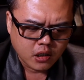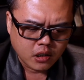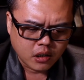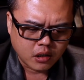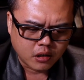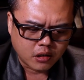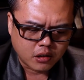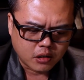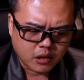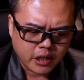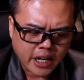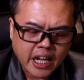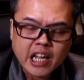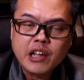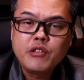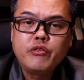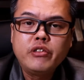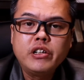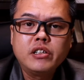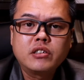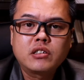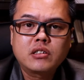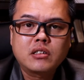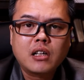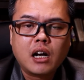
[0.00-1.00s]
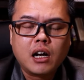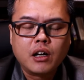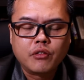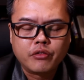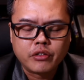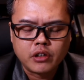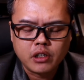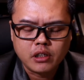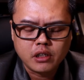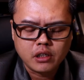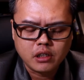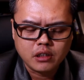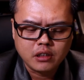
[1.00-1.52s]
you know, heavy stuff.
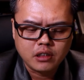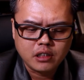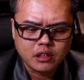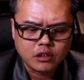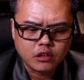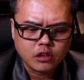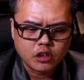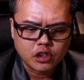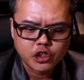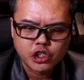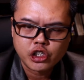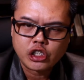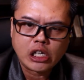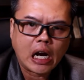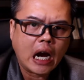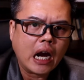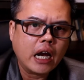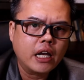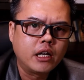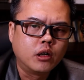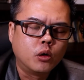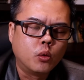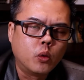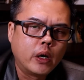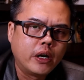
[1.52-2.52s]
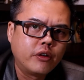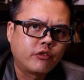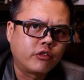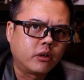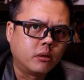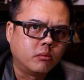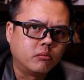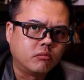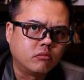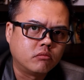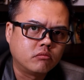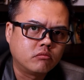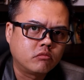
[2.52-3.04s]
He did not shy away
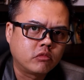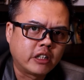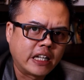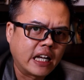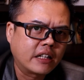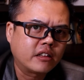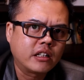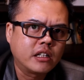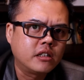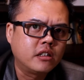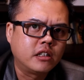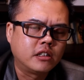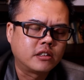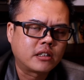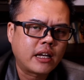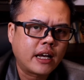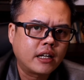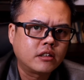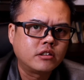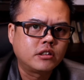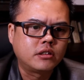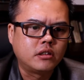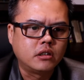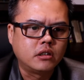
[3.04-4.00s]
from getting his hands